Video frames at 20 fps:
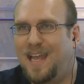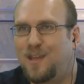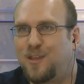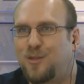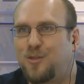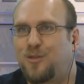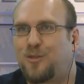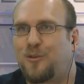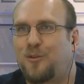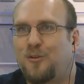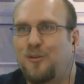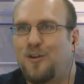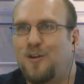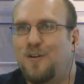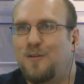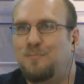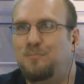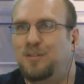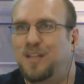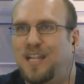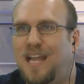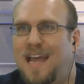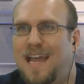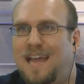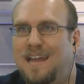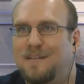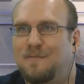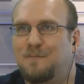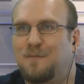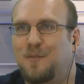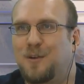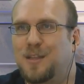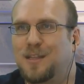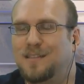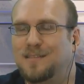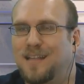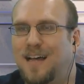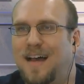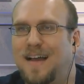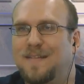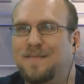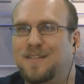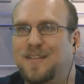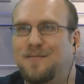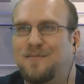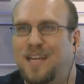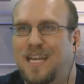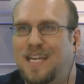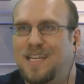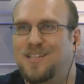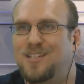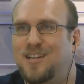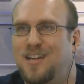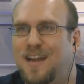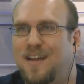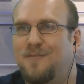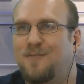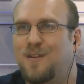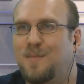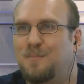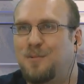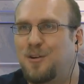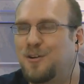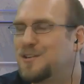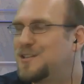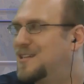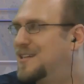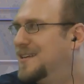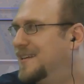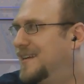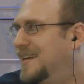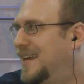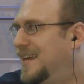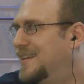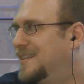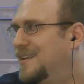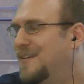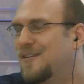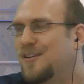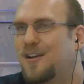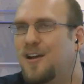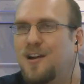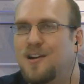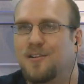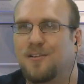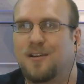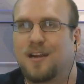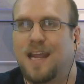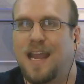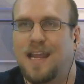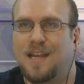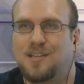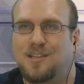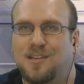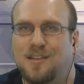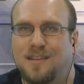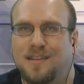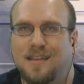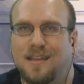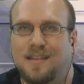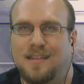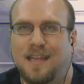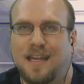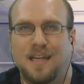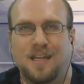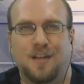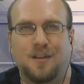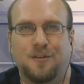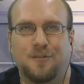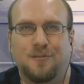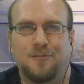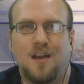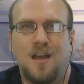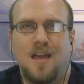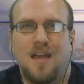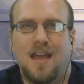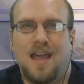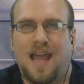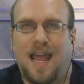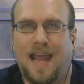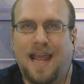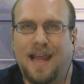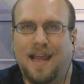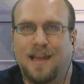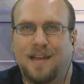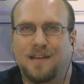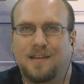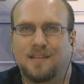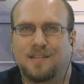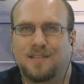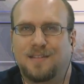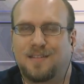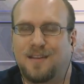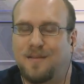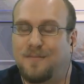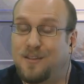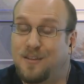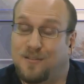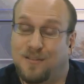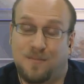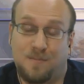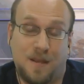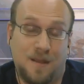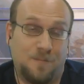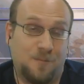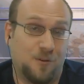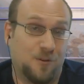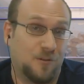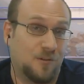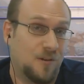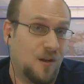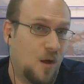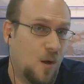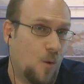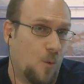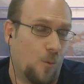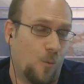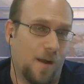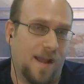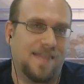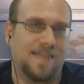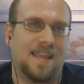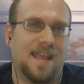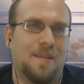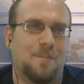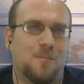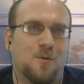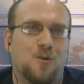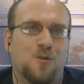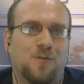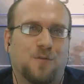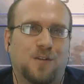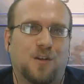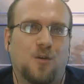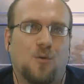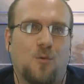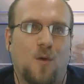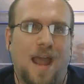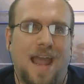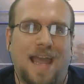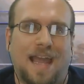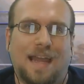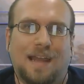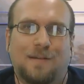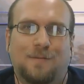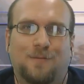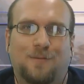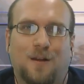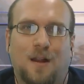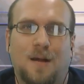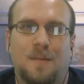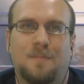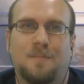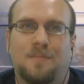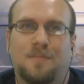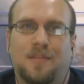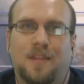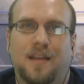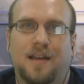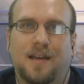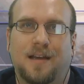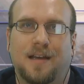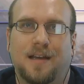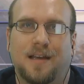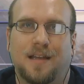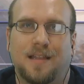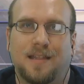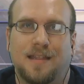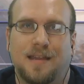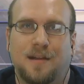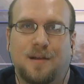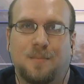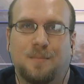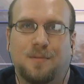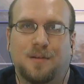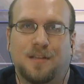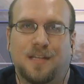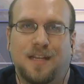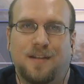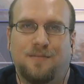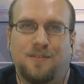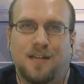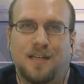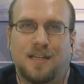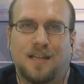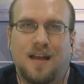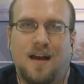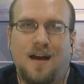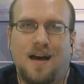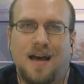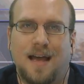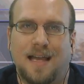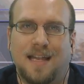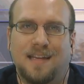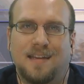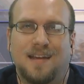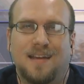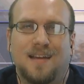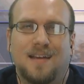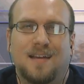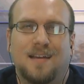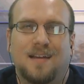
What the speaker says: thorough plan for the lives of each and every person in their congregation that they knew. And some of those people, when they moved away from their belief in God,